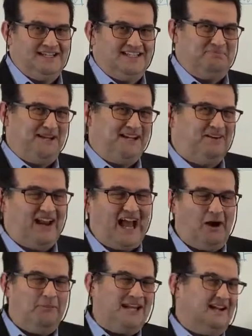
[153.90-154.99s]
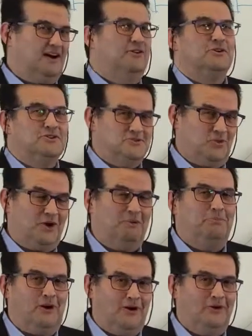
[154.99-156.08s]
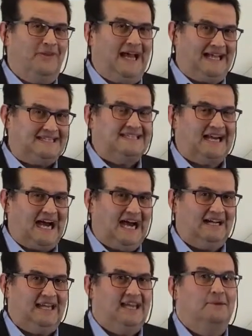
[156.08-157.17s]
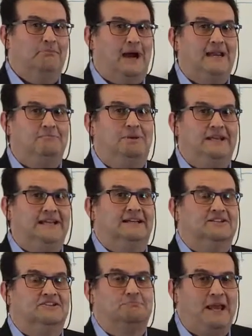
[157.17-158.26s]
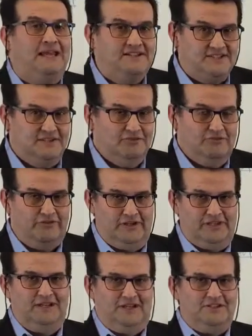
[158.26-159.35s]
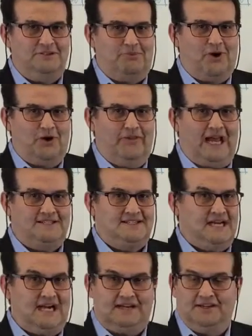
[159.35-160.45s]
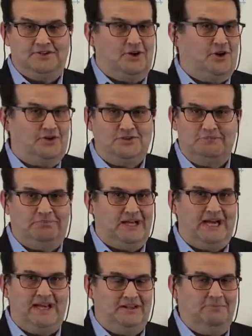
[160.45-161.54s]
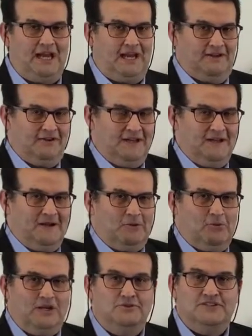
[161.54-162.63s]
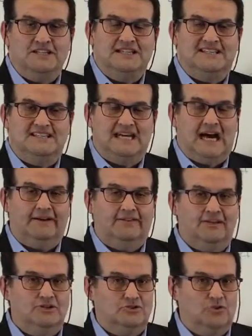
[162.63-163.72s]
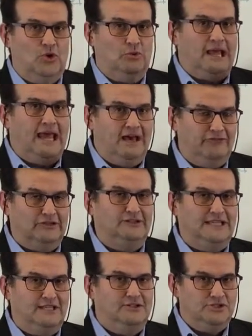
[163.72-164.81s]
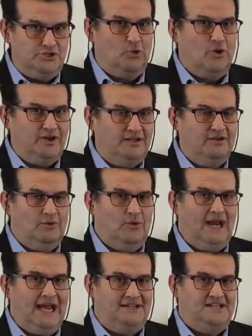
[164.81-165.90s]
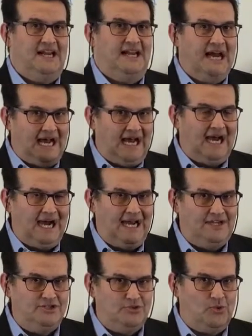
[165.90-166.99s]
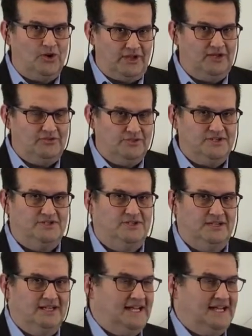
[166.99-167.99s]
Depending on how many others want to borrow that stock, it might be expensive to borrow that stock. It's all supply and demand. When you see a stock that is, quote, heavily shorted or has a high short interest,